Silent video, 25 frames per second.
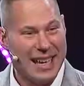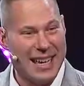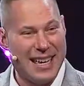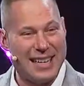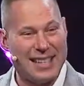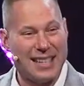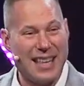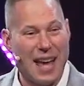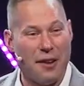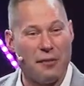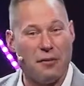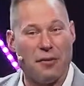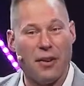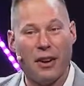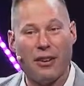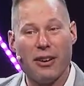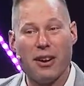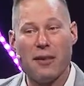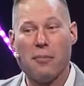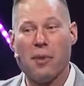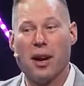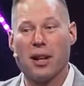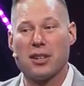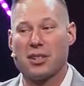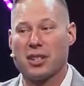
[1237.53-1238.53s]
is that very
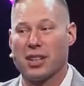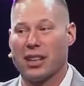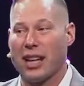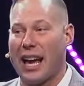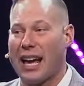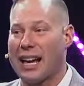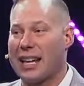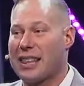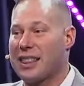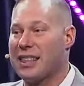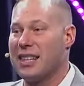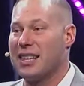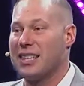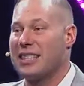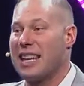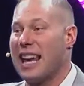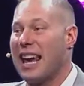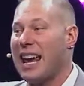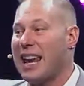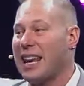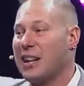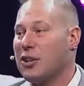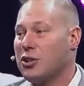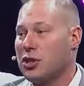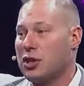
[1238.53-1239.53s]
much like this
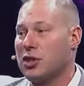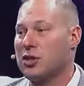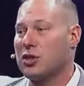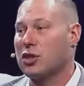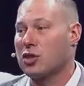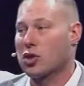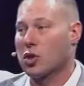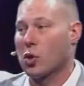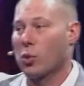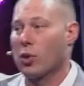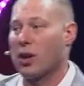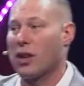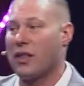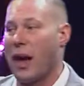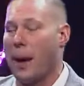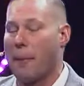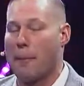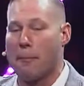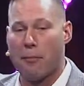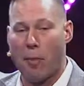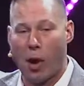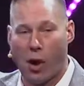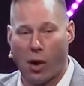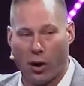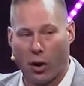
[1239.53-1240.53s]
ancient story that
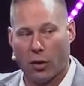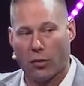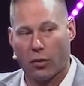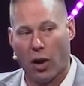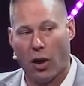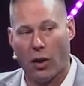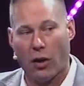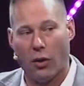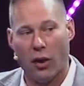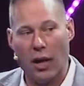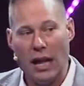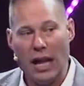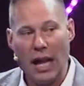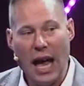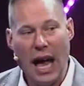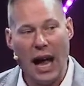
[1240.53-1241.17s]
Mark wrote,